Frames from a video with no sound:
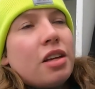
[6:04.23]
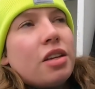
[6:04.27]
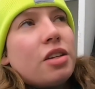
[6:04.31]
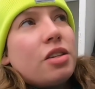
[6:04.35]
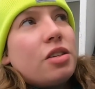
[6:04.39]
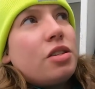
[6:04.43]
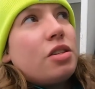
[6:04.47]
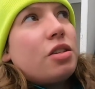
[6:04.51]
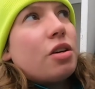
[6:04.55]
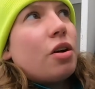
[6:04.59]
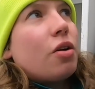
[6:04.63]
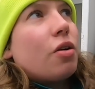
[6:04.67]

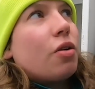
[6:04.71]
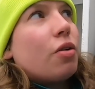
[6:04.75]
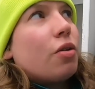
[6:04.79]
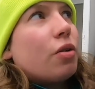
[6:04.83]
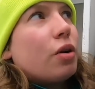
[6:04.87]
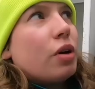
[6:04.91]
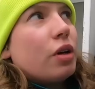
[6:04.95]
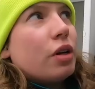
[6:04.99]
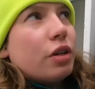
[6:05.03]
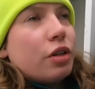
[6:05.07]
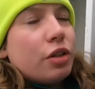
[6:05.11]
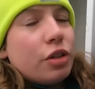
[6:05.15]

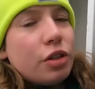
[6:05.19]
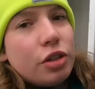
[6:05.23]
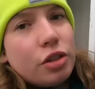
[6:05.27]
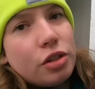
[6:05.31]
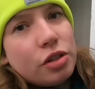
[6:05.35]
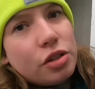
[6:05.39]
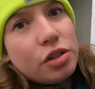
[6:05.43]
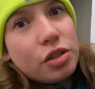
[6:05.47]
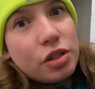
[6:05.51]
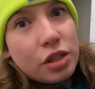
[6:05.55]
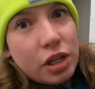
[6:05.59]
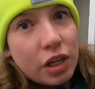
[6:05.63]
So
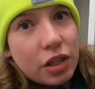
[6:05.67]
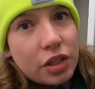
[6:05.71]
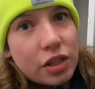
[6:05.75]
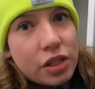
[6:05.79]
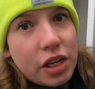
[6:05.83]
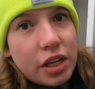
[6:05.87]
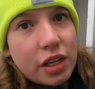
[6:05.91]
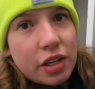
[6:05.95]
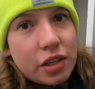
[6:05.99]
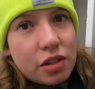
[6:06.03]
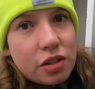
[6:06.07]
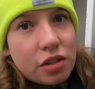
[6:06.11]

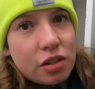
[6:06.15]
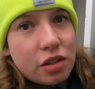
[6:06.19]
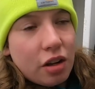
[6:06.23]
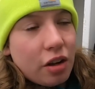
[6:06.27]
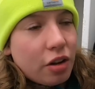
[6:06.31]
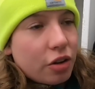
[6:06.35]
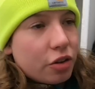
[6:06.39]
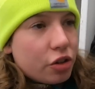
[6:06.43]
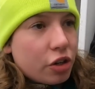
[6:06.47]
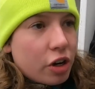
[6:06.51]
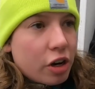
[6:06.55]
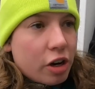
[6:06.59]
Celsius,
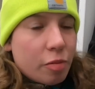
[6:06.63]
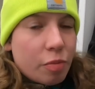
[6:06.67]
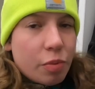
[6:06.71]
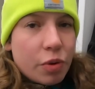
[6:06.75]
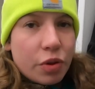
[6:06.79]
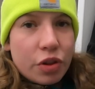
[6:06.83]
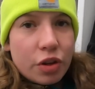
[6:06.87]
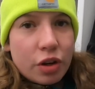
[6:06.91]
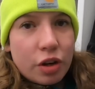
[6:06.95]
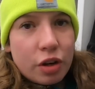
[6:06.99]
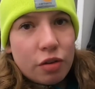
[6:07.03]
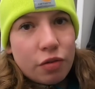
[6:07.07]
I'll try to
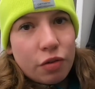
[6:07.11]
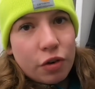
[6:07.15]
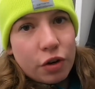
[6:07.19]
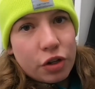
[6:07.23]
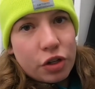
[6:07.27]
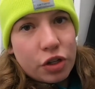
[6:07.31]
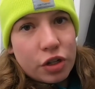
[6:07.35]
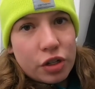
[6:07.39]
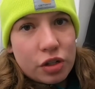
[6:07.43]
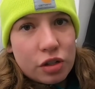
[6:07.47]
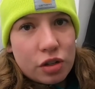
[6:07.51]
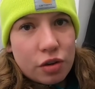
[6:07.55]
put the
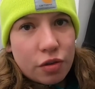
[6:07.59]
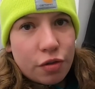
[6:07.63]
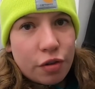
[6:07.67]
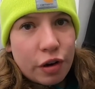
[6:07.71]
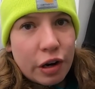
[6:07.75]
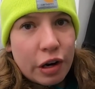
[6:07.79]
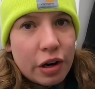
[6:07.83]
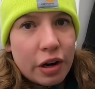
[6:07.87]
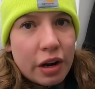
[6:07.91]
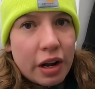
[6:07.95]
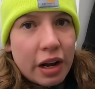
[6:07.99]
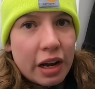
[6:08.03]
conversions of
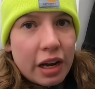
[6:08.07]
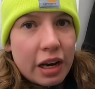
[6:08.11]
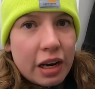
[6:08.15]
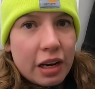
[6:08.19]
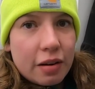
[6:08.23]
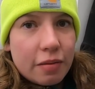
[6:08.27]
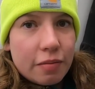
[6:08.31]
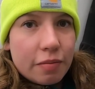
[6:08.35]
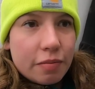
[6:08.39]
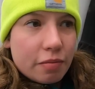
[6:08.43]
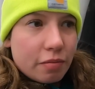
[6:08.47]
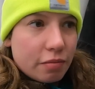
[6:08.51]

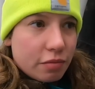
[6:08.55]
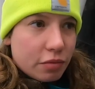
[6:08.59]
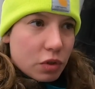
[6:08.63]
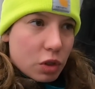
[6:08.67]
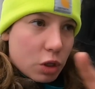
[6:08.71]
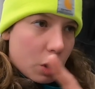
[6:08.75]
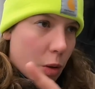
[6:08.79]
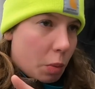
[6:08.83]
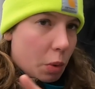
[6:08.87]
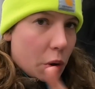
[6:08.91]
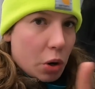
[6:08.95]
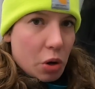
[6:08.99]
Fahrenheit
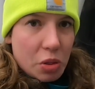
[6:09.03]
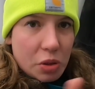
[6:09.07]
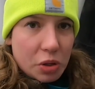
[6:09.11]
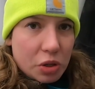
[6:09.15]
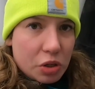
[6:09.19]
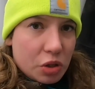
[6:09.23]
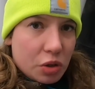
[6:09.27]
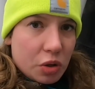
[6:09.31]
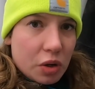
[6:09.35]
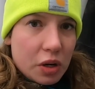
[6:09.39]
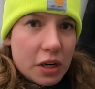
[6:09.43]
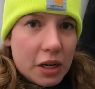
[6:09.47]
somewhere on the
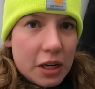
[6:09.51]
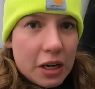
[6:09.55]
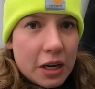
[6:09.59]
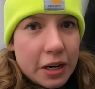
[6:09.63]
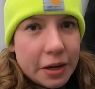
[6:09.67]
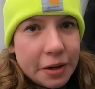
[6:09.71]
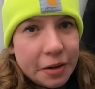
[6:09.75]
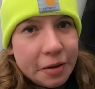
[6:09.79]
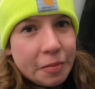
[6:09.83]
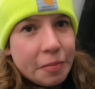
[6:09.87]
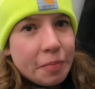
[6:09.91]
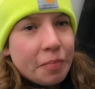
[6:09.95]
screen
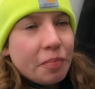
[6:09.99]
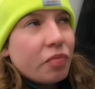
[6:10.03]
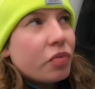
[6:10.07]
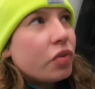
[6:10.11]
here.